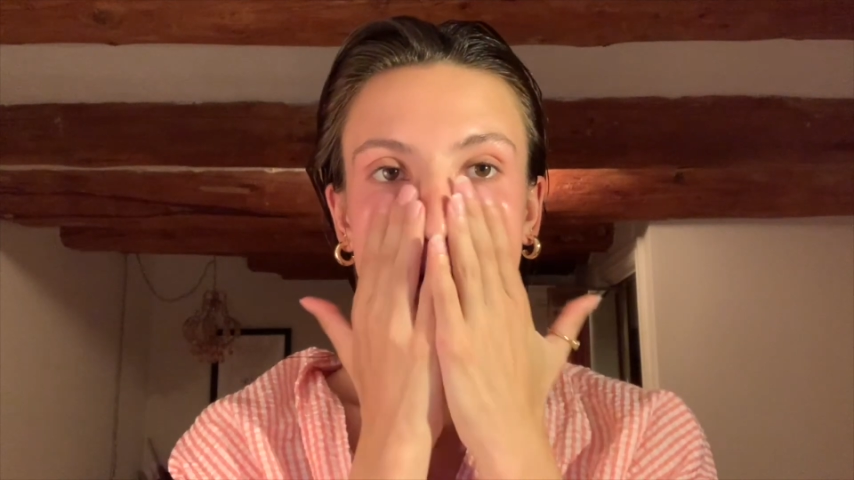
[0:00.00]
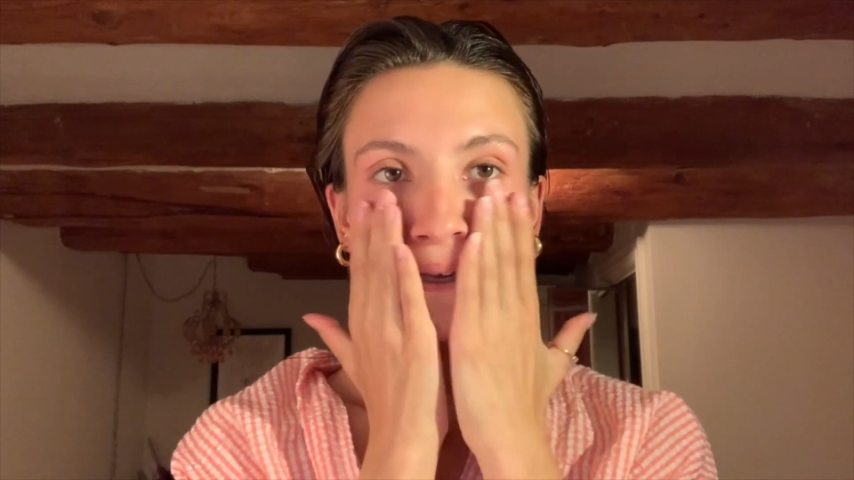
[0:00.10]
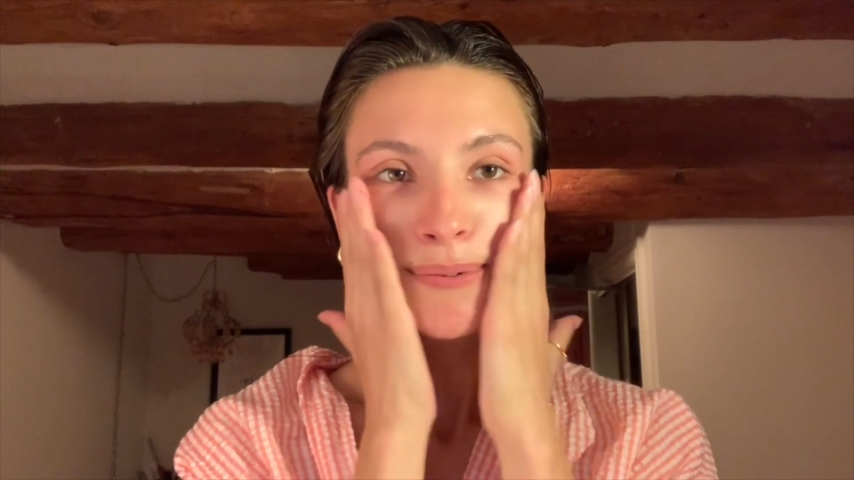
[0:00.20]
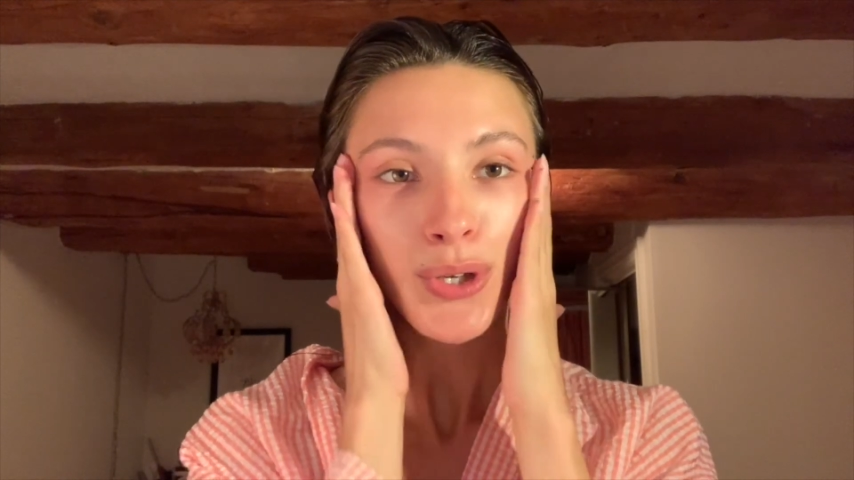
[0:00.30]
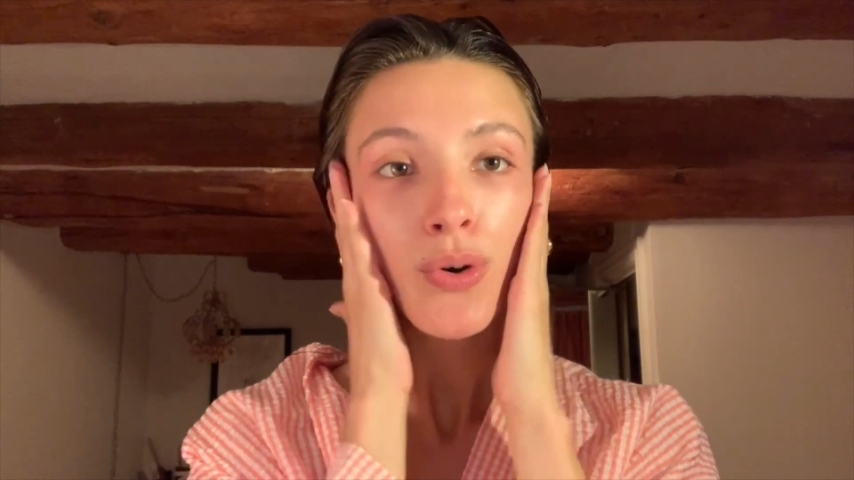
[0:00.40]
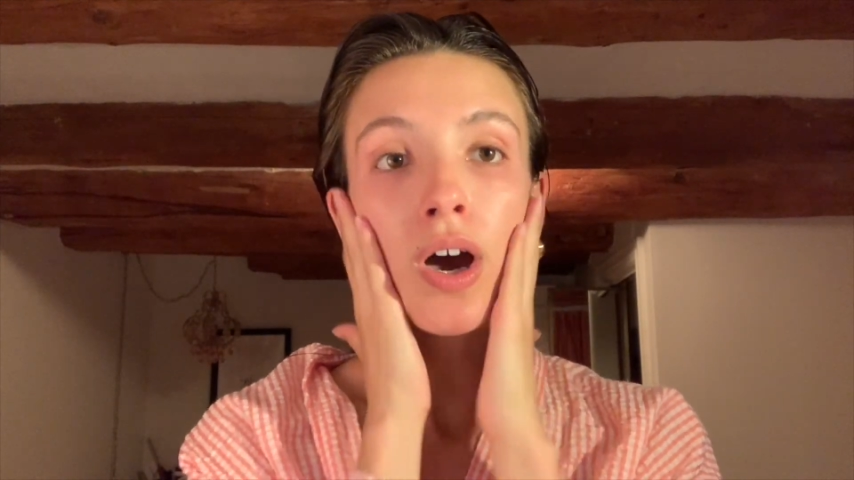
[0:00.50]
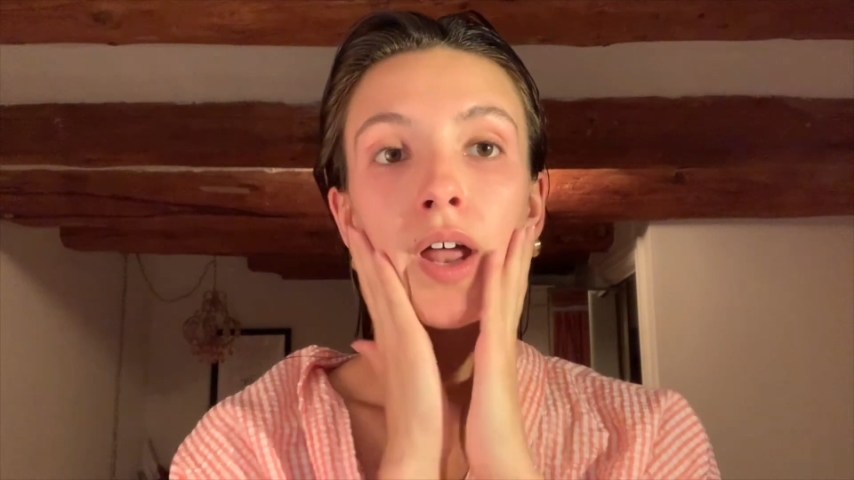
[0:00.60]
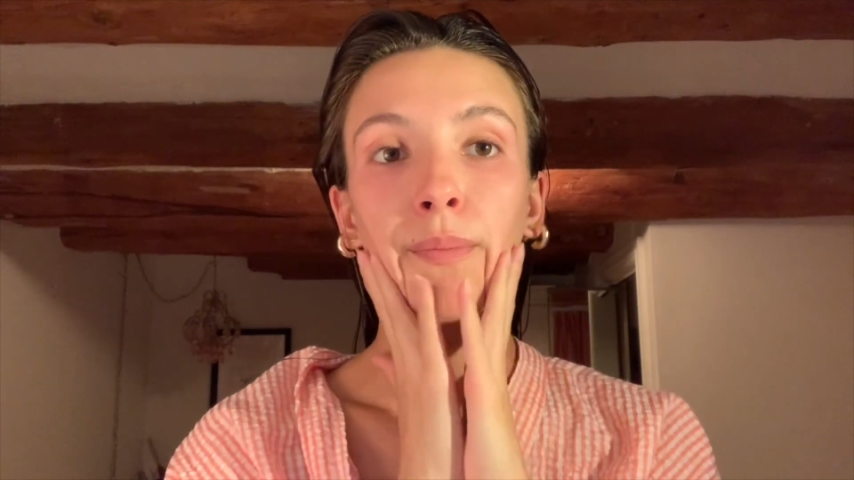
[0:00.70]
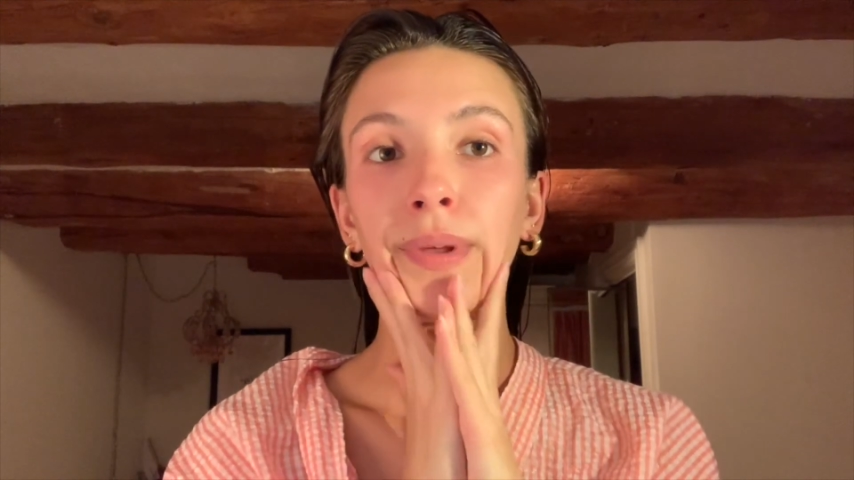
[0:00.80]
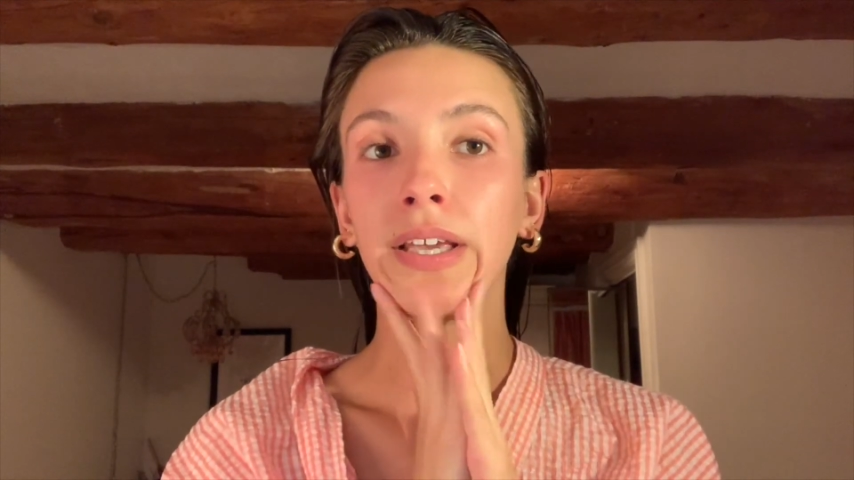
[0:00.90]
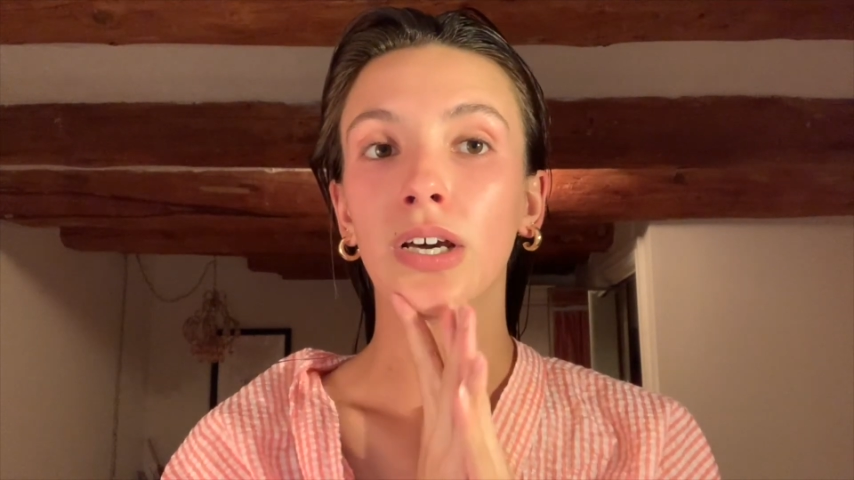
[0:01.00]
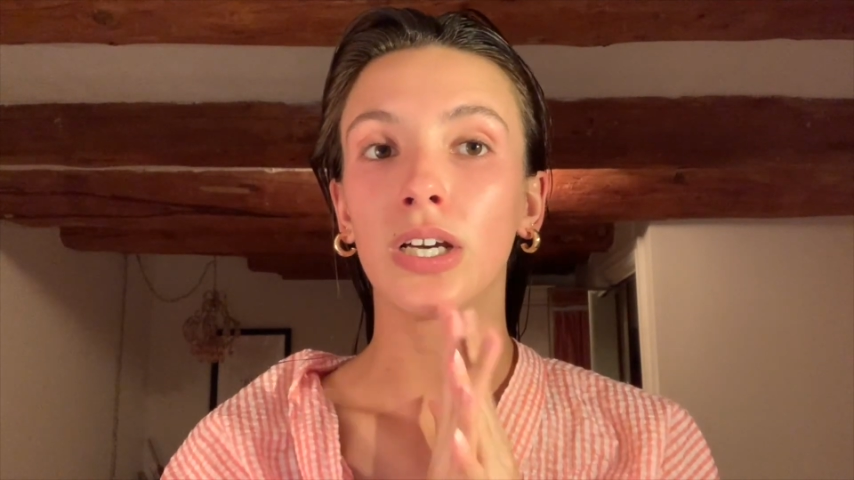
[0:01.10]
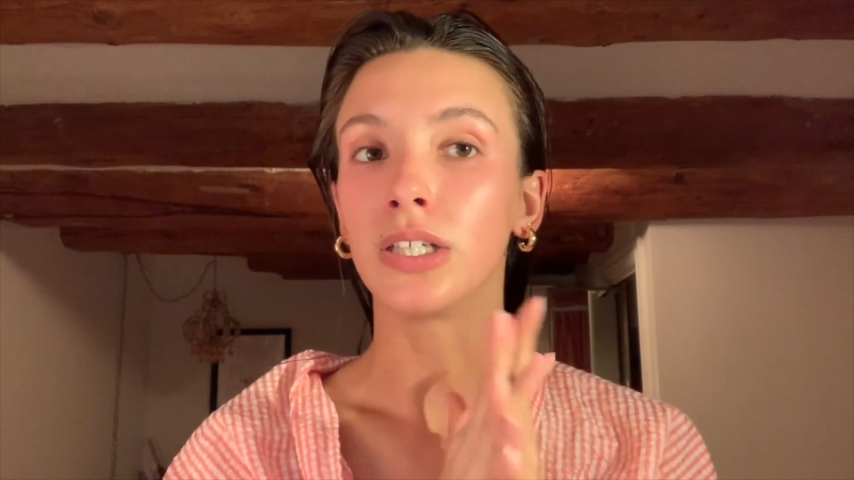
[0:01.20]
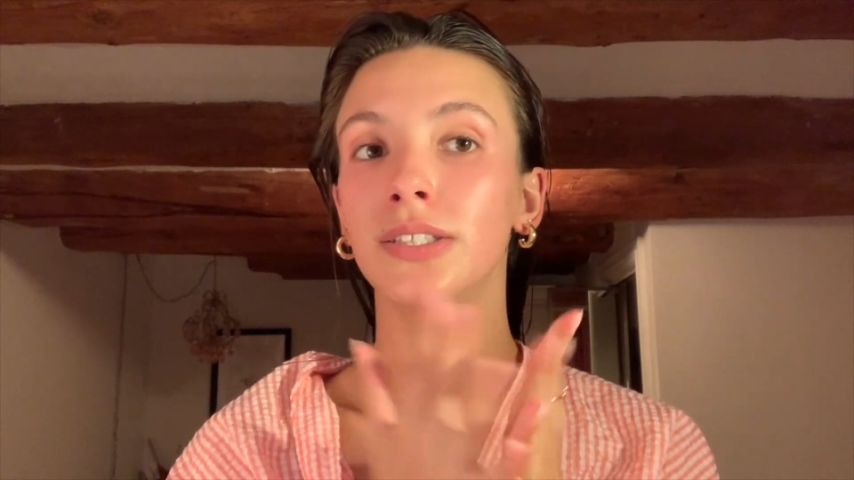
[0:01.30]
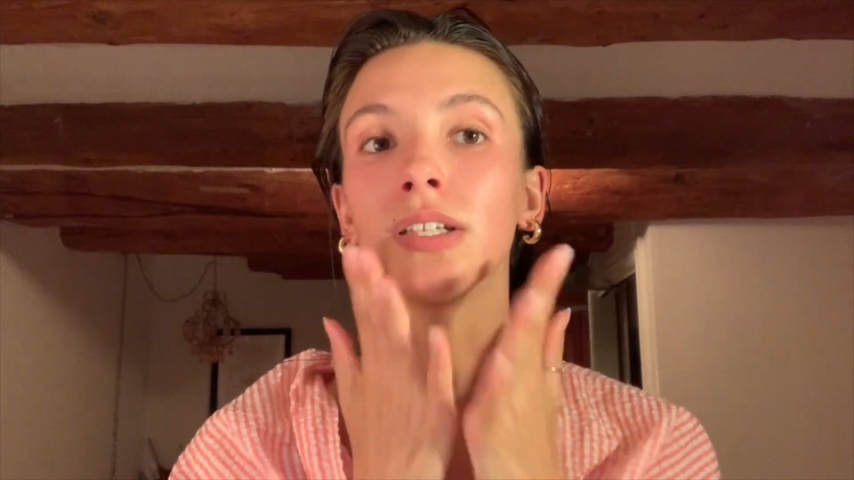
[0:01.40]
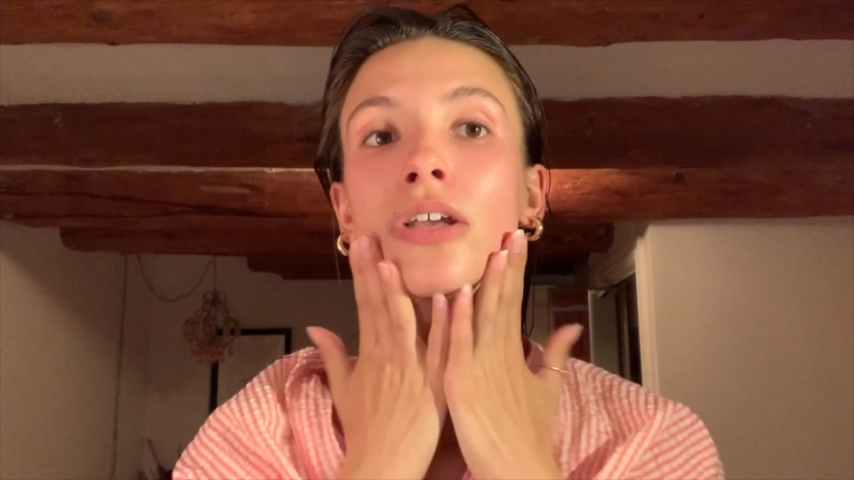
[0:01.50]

keep you on because